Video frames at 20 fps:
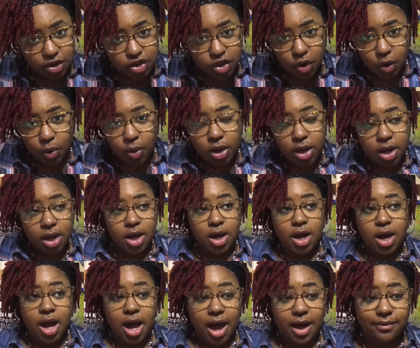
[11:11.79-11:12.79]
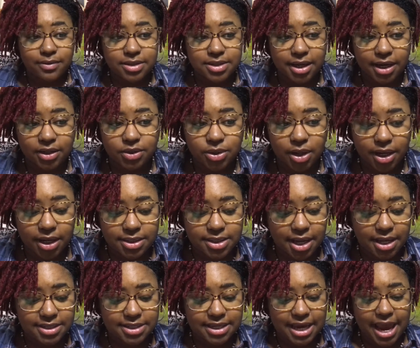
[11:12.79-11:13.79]
So I was like trying to
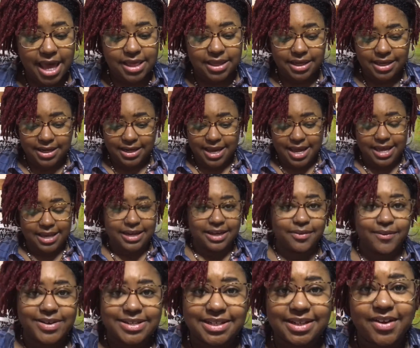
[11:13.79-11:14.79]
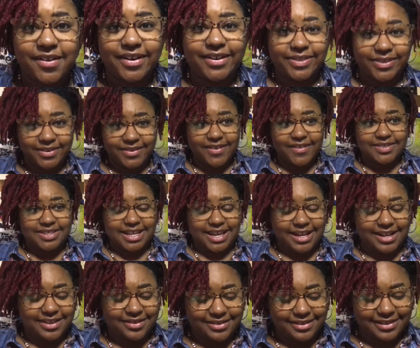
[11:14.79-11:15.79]
text Kaylin, and it wasn't going through. I was
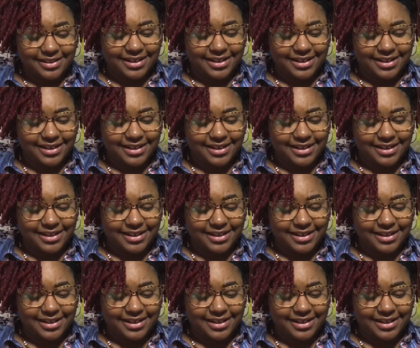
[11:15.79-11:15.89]
like,